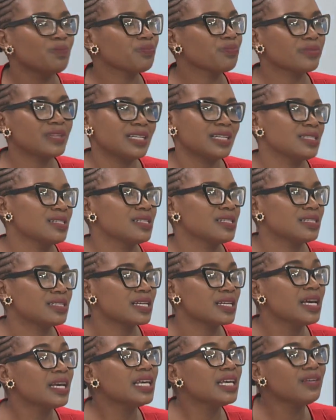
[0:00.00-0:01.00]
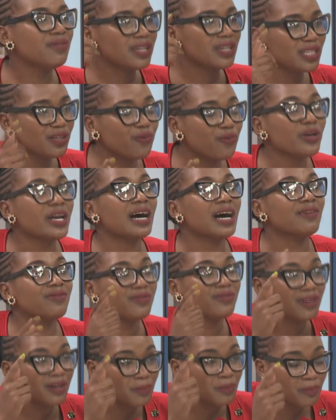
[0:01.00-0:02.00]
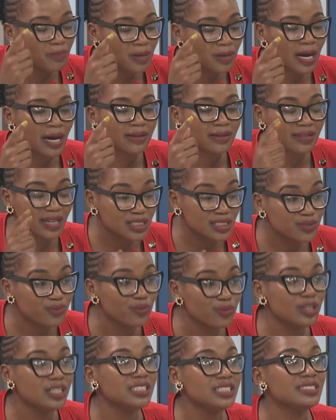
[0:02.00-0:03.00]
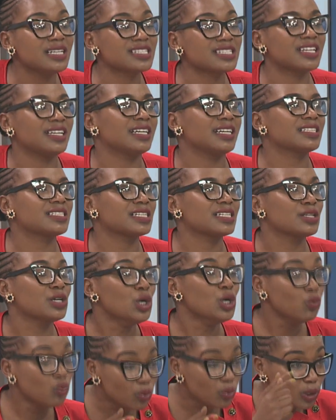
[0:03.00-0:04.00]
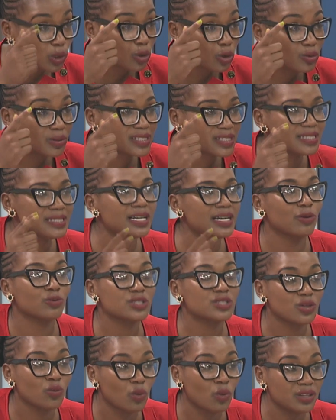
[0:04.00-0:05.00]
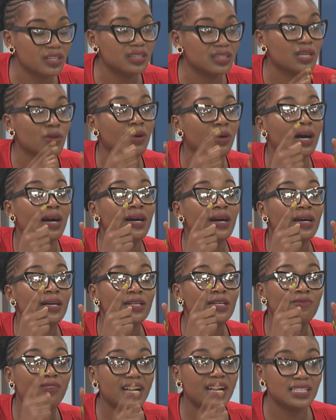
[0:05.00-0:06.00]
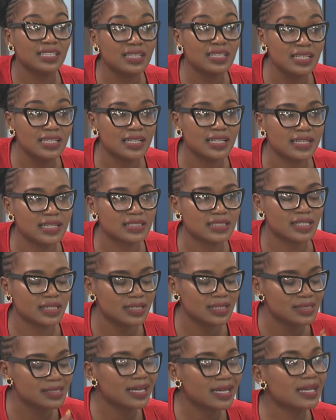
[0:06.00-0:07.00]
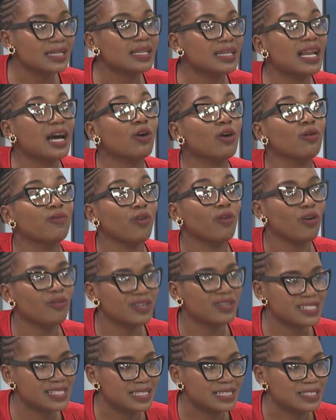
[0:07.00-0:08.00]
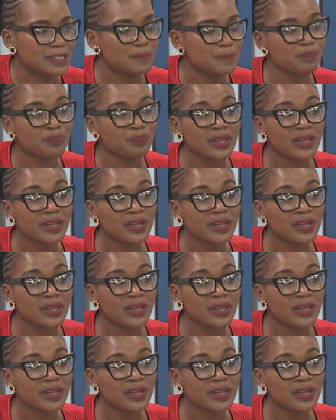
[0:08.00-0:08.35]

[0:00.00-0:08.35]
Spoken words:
that is it. Okay. Even if we have rightful leaders elected, we will always doubt whether they were validly elected. And second, lack of oversight.